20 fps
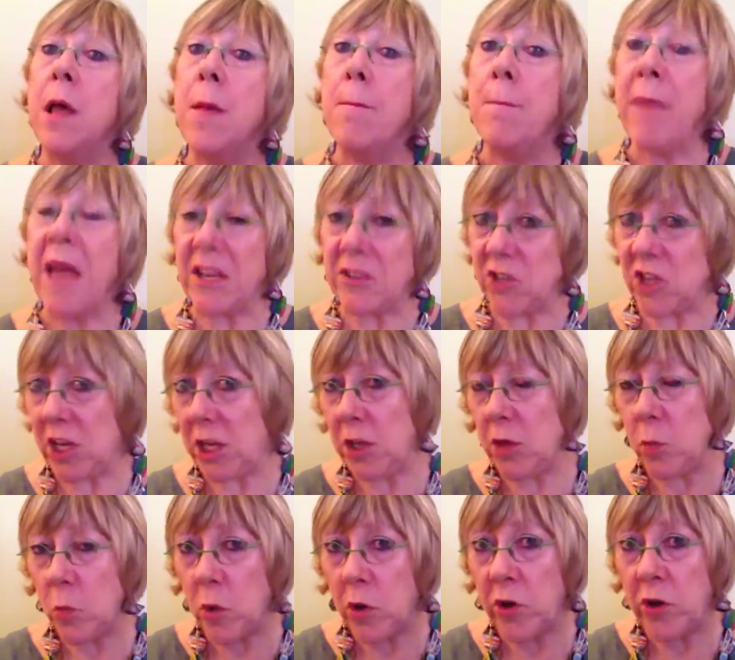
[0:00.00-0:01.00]
matching
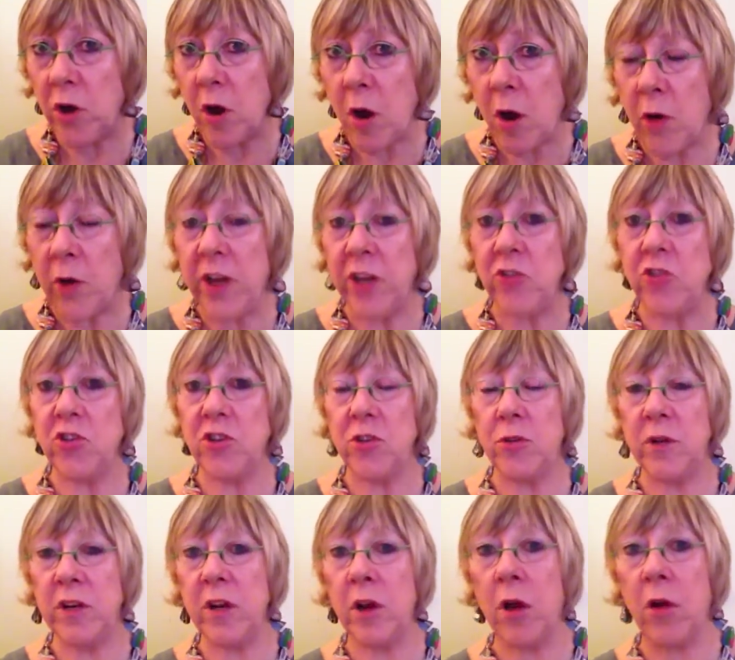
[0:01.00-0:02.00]
the word orange to
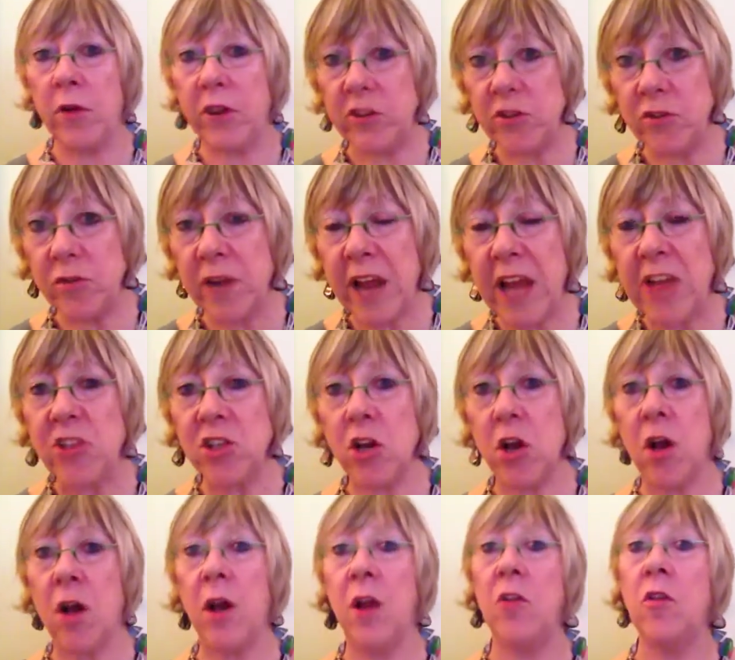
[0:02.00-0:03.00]
an orange
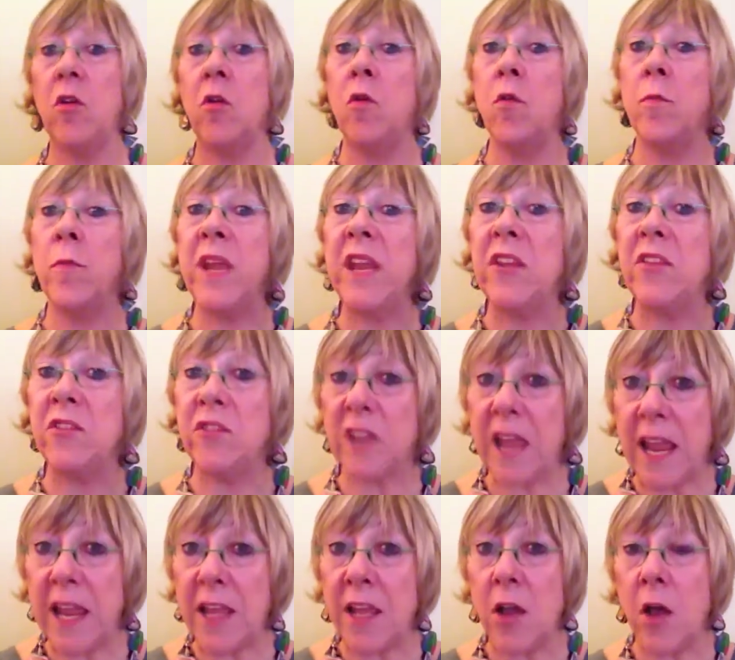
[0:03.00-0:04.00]
flashcard, or me
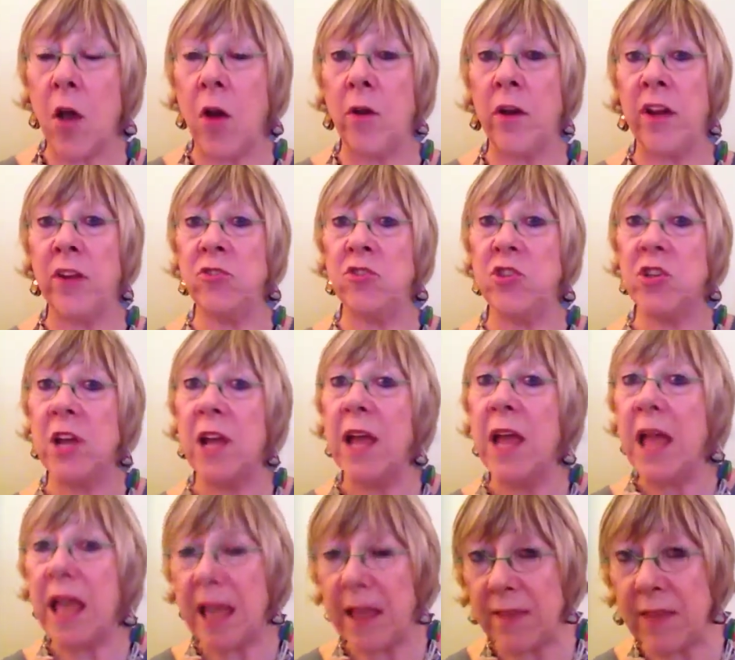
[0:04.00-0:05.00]
saying orange
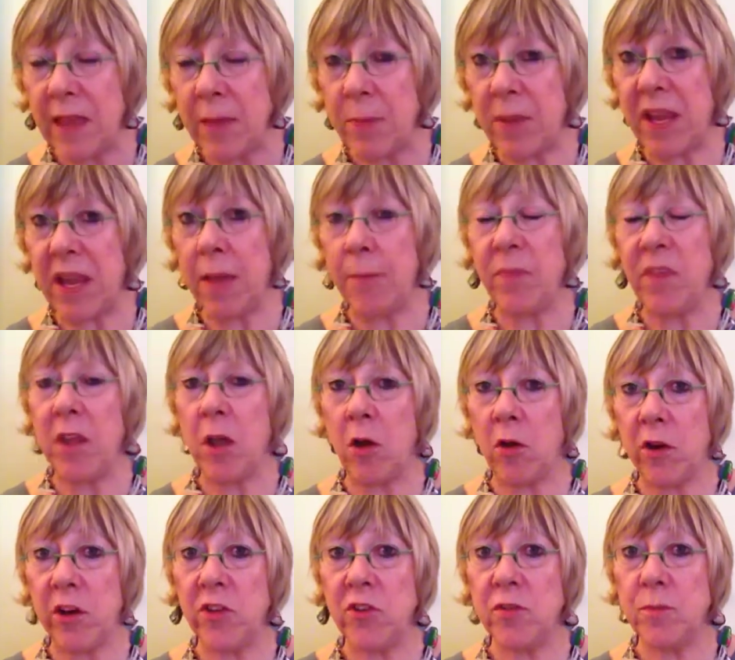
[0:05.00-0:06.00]
and they pick up the
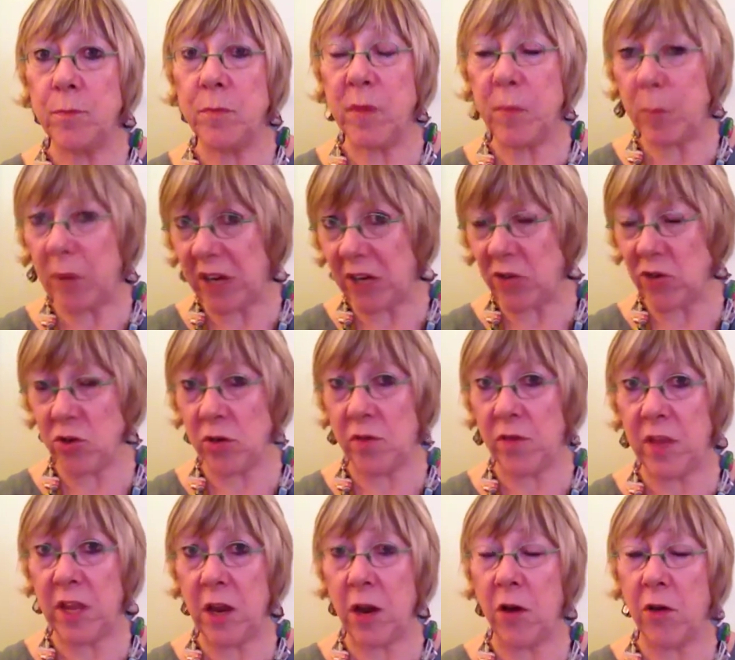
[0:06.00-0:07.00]
picture of
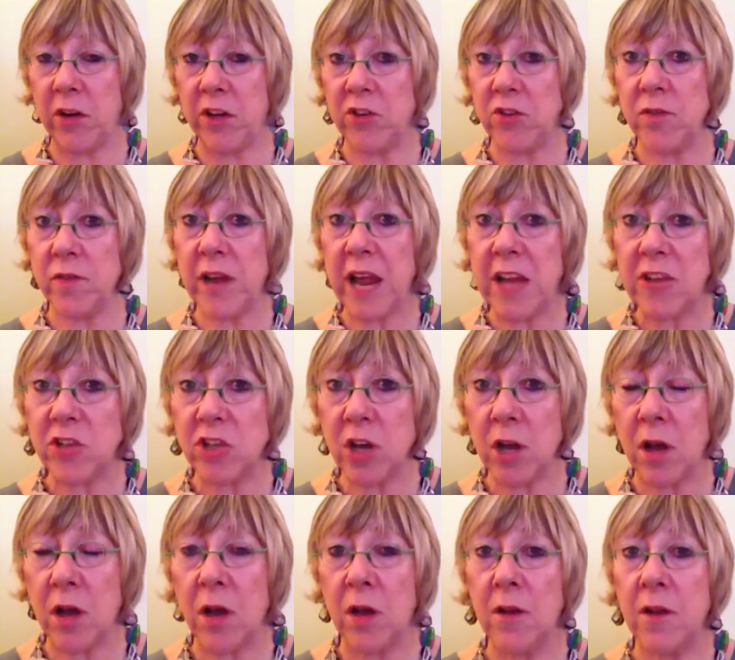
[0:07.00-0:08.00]
the orange
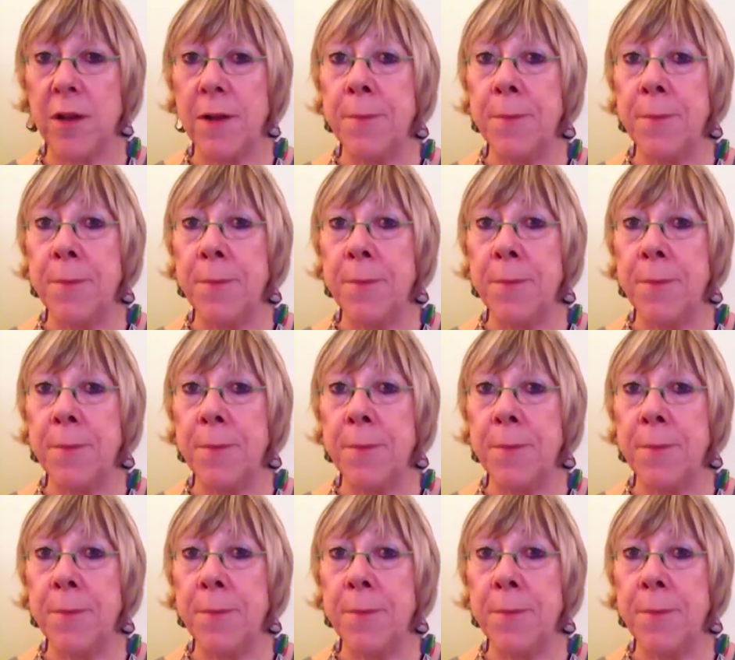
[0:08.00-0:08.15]
flashcard.